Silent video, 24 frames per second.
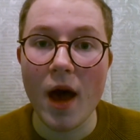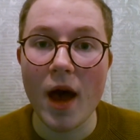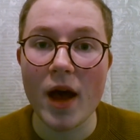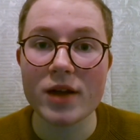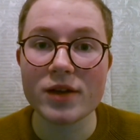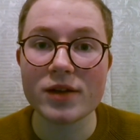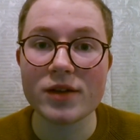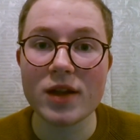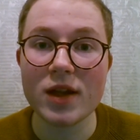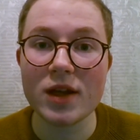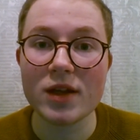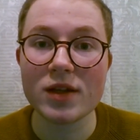
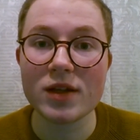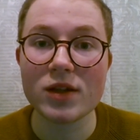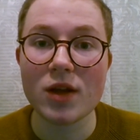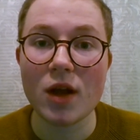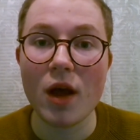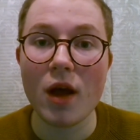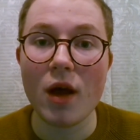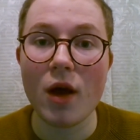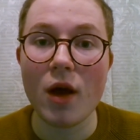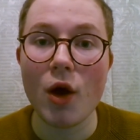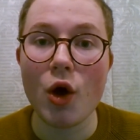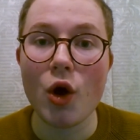as
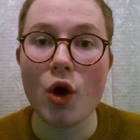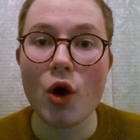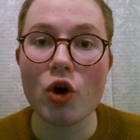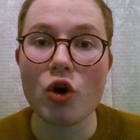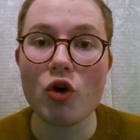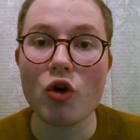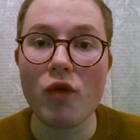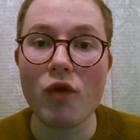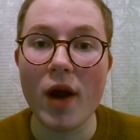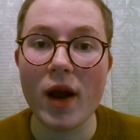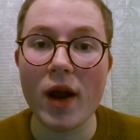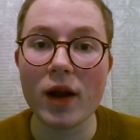this
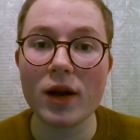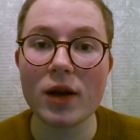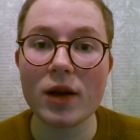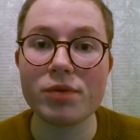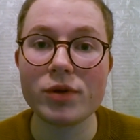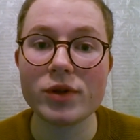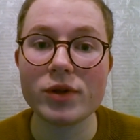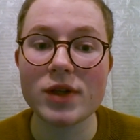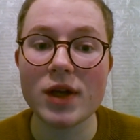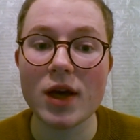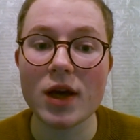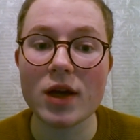correctly
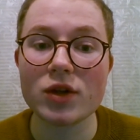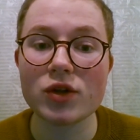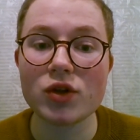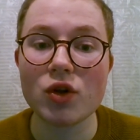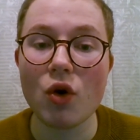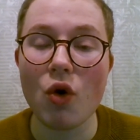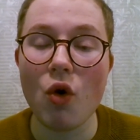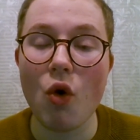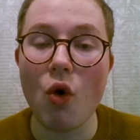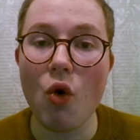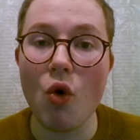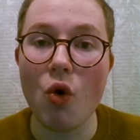
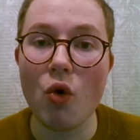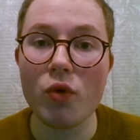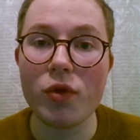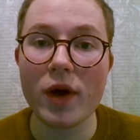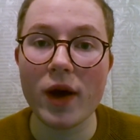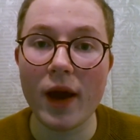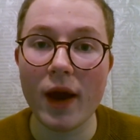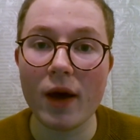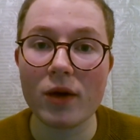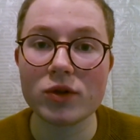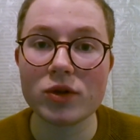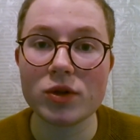predicts all
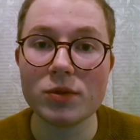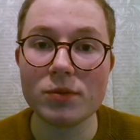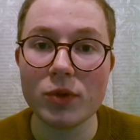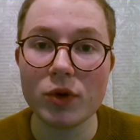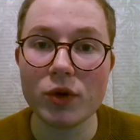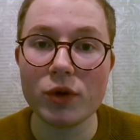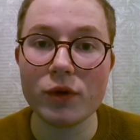the counter